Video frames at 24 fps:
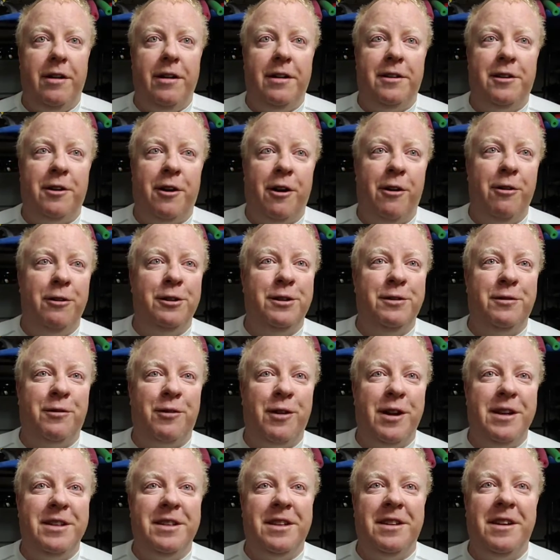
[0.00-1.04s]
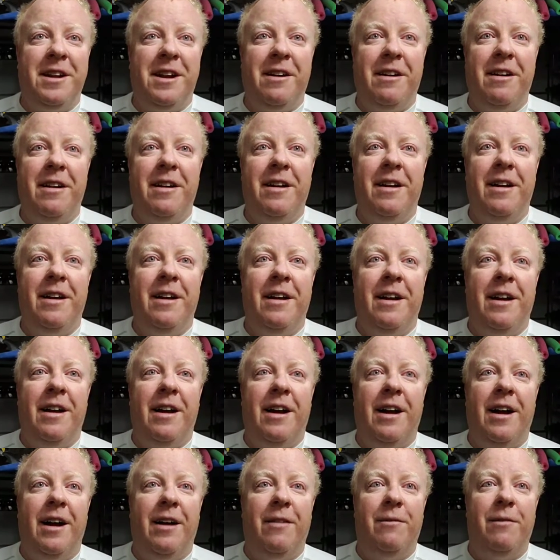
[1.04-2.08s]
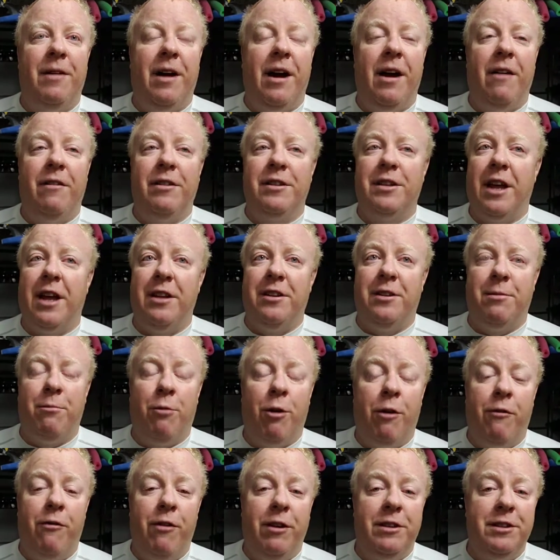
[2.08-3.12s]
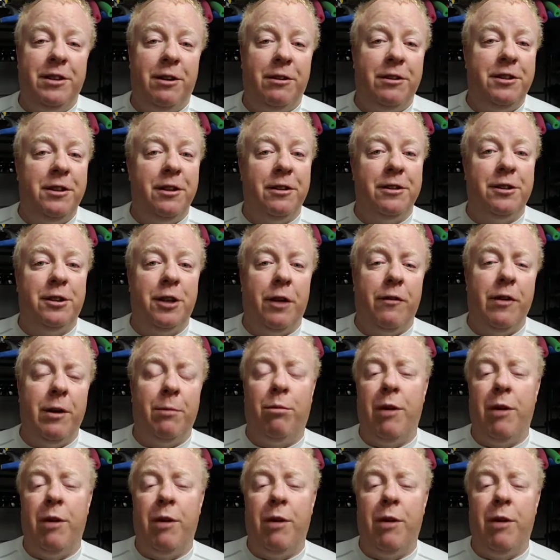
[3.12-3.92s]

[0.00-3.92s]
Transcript: It's hard losing friends in there. I also had some more friends that are still serving.